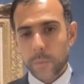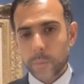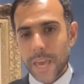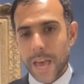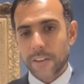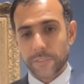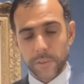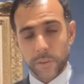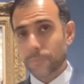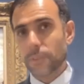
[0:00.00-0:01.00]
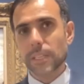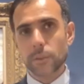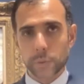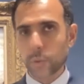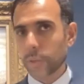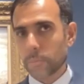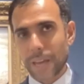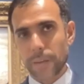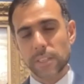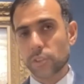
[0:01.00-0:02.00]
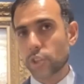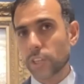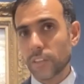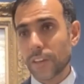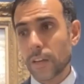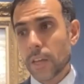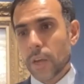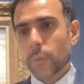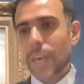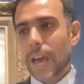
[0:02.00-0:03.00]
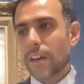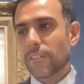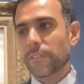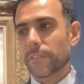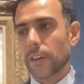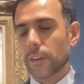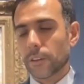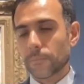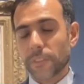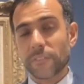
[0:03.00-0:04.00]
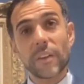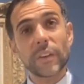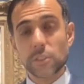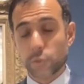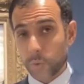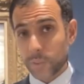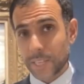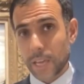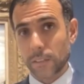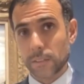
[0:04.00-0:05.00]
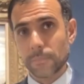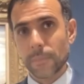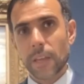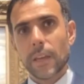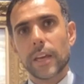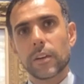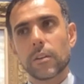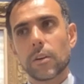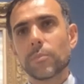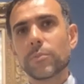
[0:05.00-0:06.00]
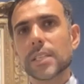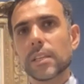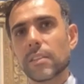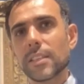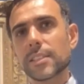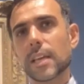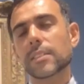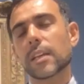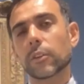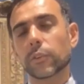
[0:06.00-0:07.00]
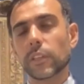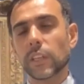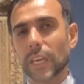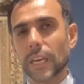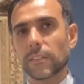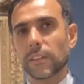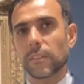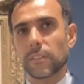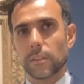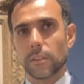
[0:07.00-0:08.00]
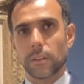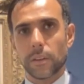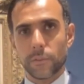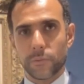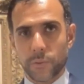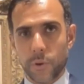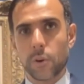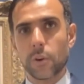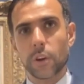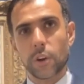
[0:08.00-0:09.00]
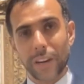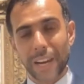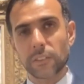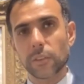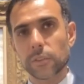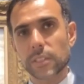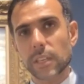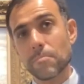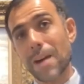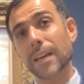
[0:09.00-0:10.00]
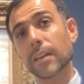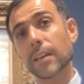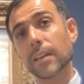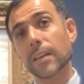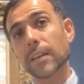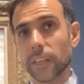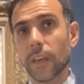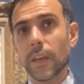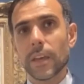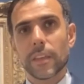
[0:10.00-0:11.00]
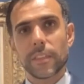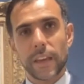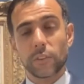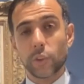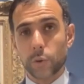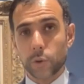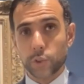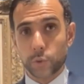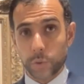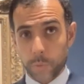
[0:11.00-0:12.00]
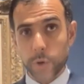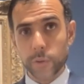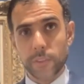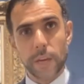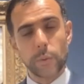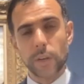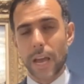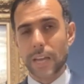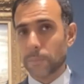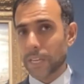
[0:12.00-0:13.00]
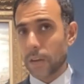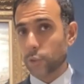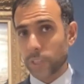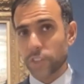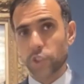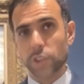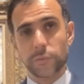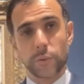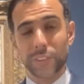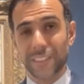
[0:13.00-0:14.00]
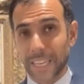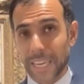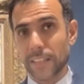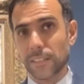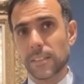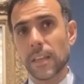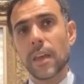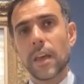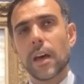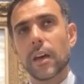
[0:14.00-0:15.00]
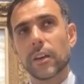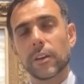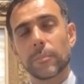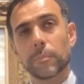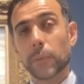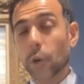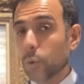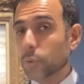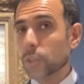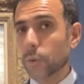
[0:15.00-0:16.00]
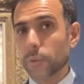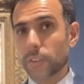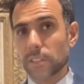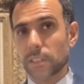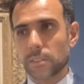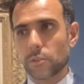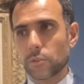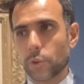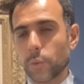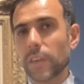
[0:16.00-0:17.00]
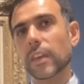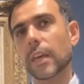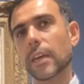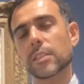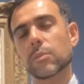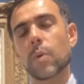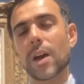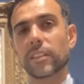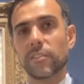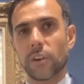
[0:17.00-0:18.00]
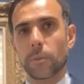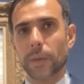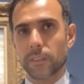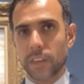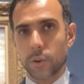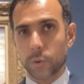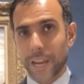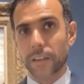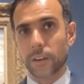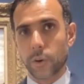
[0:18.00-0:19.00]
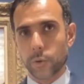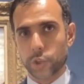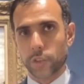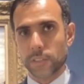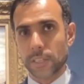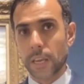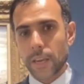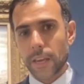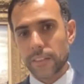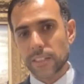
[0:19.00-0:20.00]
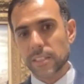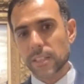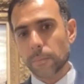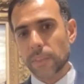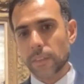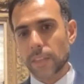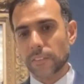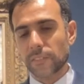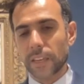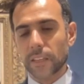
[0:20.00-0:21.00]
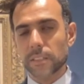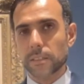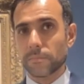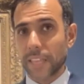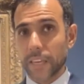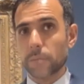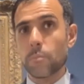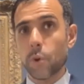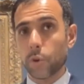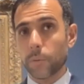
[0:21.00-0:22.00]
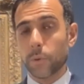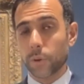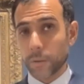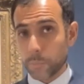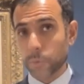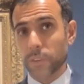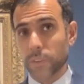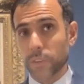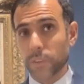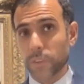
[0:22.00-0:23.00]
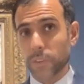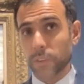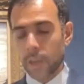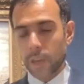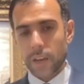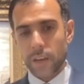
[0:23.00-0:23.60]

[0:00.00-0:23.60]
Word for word: We have obviously also in Paris and Geneva. We have very strong sales. And obviously, these sales are not dedicated for collectors and buyers locally. They talk to the world. That has been our tradition for decades. But also, this is truly the case while developing the online auctions. And this is something that is taking more and more importance, obviously,